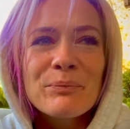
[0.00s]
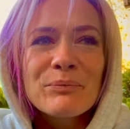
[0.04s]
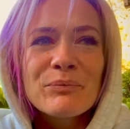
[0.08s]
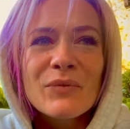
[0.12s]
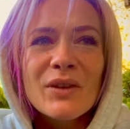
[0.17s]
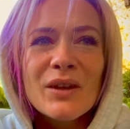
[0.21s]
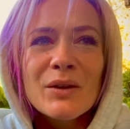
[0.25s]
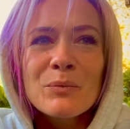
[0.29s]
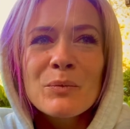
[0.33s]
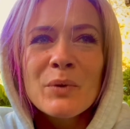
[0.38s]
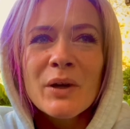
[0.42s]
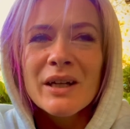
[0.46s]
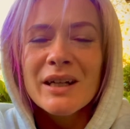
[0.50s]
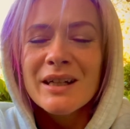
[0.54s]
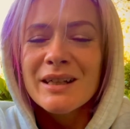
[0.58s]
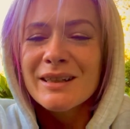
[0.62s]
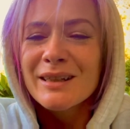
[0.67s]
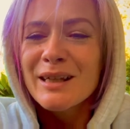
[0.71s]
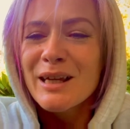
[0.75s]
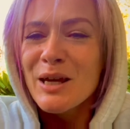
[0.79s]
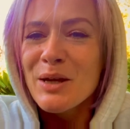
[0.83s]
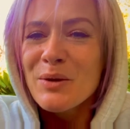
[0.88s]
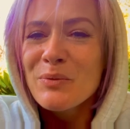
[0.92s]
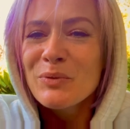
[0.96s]
But it
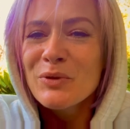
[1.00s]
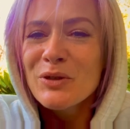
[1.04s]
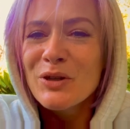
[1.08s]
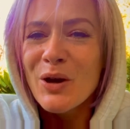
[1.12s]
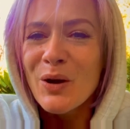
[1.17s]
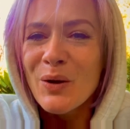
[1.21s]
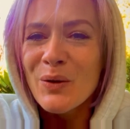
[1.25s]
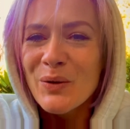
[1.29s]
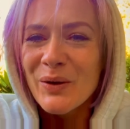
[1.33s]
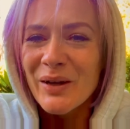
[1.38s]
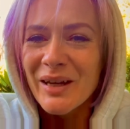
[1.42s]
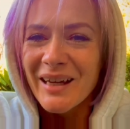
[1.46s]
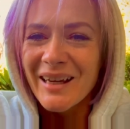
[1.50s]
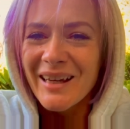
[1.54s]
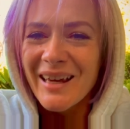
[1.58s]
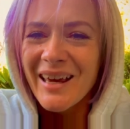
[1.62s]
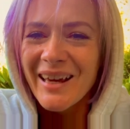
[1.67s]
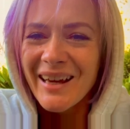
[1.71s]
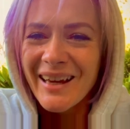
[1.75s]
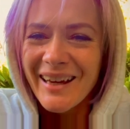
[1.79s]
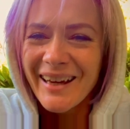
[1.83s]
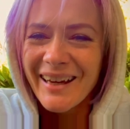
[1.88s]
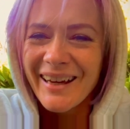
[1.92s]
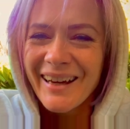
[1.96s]
keeps going
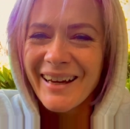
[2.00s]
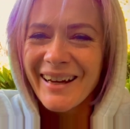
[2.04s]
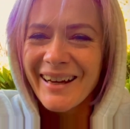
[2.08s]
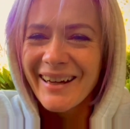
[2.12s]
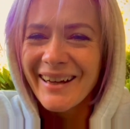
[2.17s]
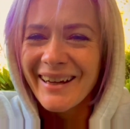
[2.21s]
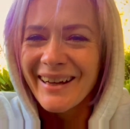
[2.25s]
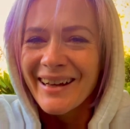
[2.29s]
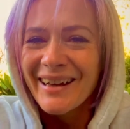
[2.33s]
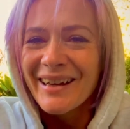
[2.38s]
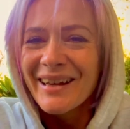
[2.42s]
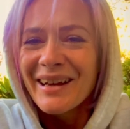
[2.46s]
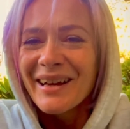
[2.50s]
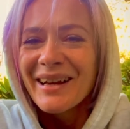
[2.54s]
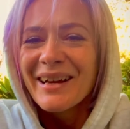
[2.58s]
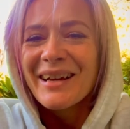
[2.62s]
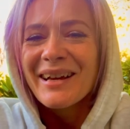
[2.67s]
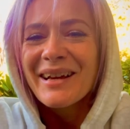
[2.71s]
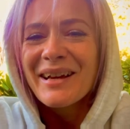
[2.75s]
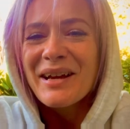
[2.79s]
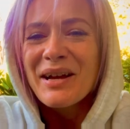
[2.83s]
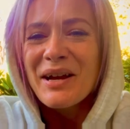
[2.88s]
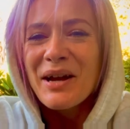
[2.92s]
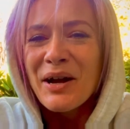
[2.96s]

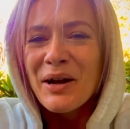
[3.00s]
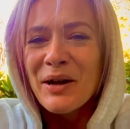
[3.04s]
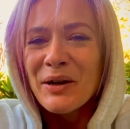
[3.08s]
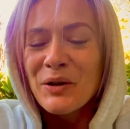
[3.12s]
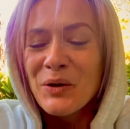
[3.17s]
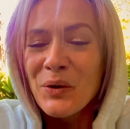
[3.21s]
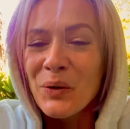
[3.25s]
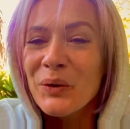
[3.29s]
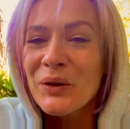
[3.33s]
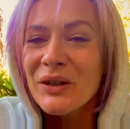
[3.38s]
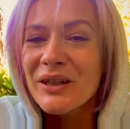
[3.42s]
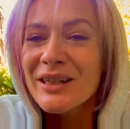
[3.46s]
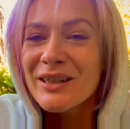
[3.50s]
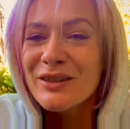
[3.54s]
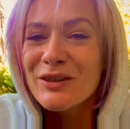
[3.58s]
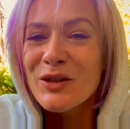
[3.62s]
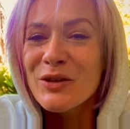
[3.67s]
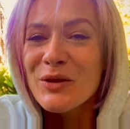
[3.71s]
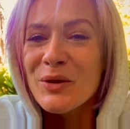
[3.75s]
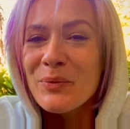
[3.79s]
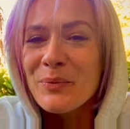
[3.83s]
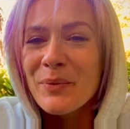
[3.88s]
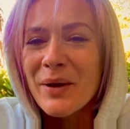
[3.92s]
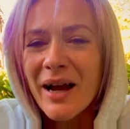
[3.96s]
according to
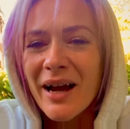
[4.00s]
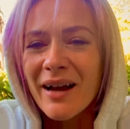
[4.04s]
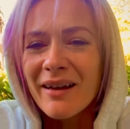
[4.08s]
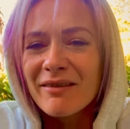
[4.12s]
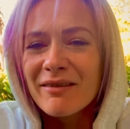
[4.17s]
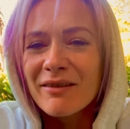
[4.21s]
the math.